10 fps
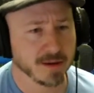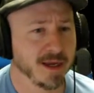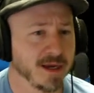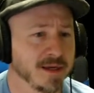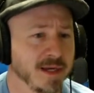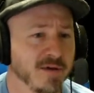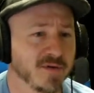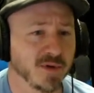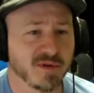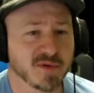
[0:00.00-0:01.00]
And if
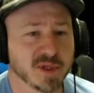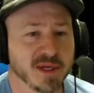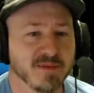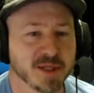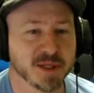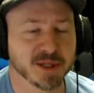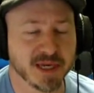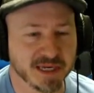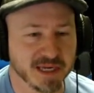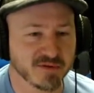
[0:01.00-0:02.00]
you're looking for something that's just
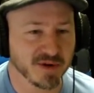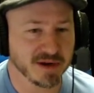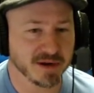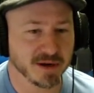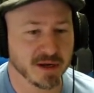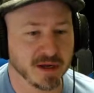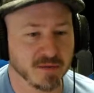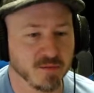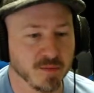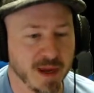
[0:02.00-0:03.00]
like different
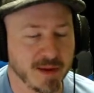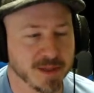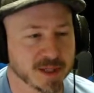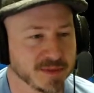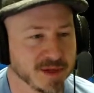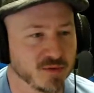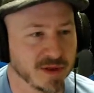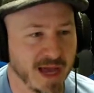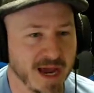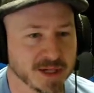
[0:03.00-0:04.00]
and maybe something
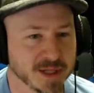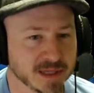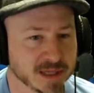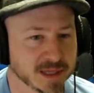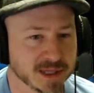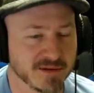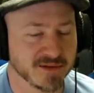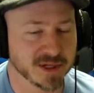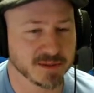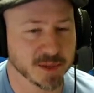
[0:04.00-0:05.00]
relaxing, this is
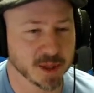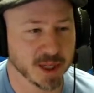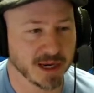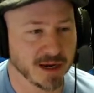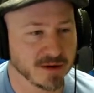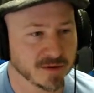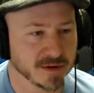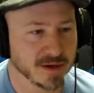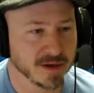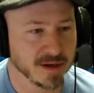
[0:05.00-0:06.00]
definitely something to check out.
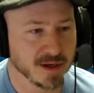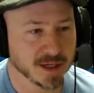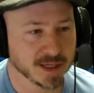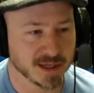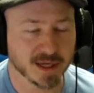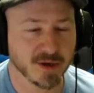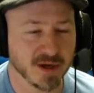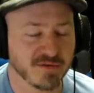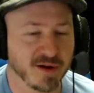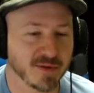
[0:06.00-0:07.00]
I think you'll
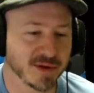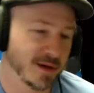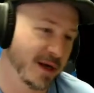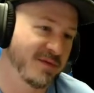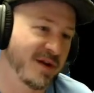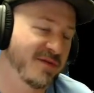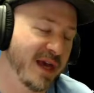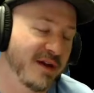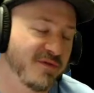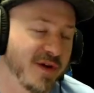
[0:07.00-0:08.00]
have fun with it. I've definitely
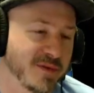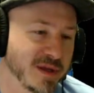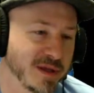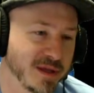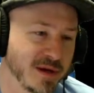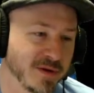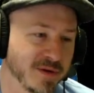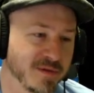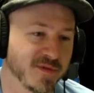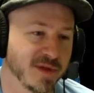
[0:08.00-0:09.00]
had fun with it, you
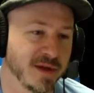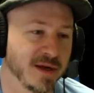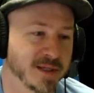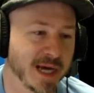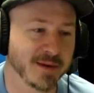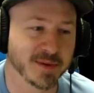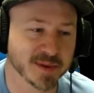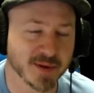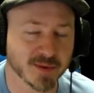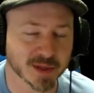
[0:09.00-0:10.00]
know, for the time I've
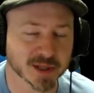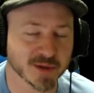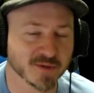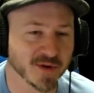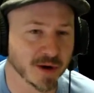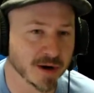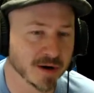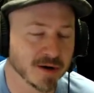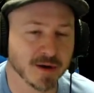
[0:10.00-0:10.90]
spent with it so far.